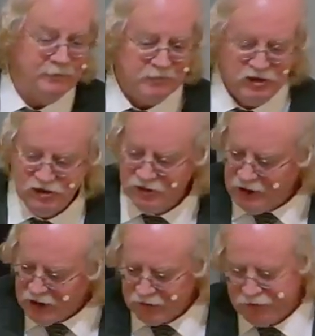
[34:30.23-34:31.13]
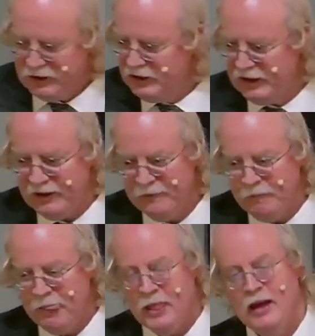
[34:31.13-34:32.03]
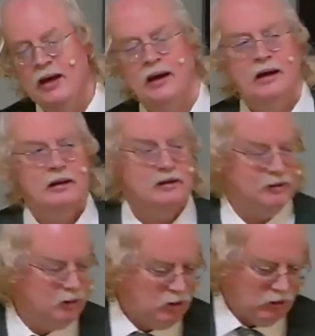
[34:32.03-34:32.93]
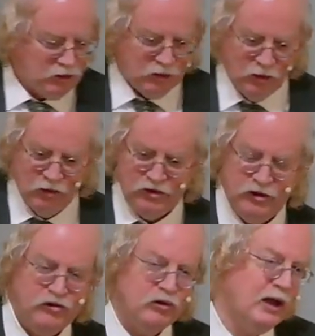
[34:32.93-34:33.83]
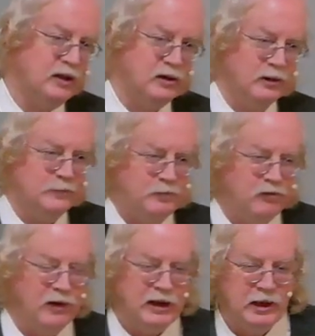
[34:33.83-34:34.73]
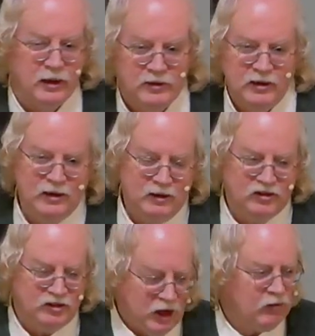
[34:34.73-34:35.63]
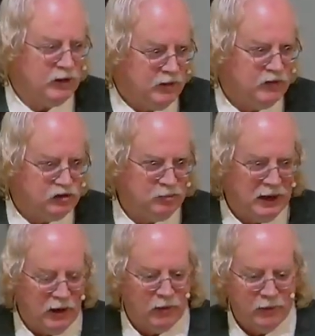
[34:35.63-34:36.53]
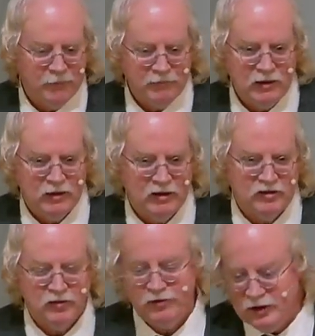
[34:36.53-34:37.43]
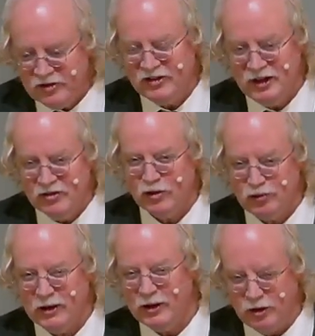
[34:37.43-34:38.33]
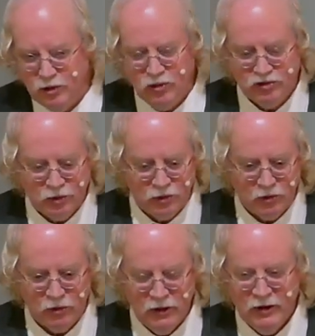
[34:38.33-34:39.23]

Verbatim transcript: She's not a friendly. No, no, no. She's trying to find out the secret of his power, you know, because the Philistines are trying to use her.